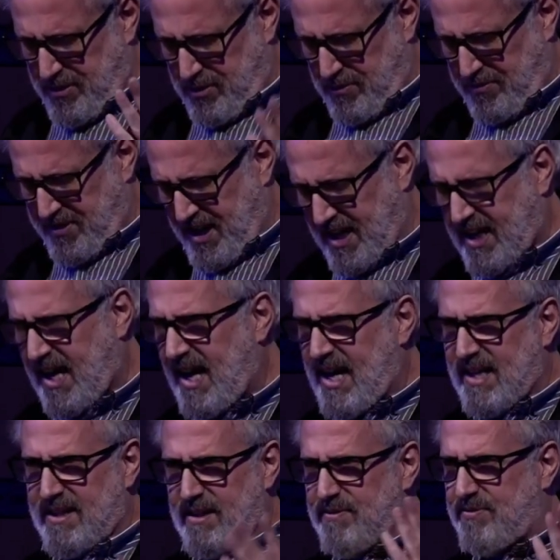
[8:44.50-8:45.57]
of
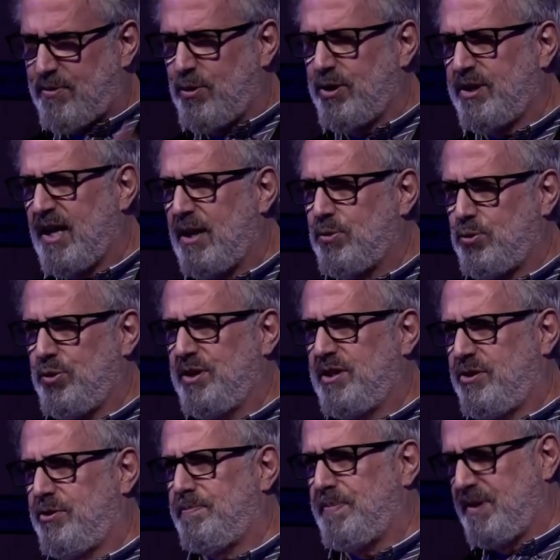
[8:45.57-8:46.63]
Lacan and Freud, how to
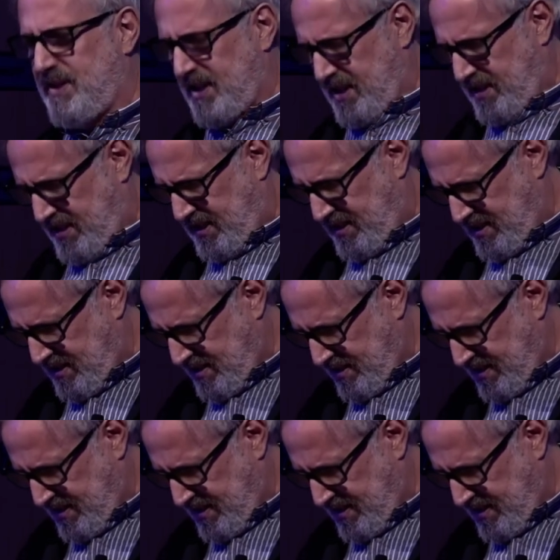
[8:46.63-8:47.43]
interpret it.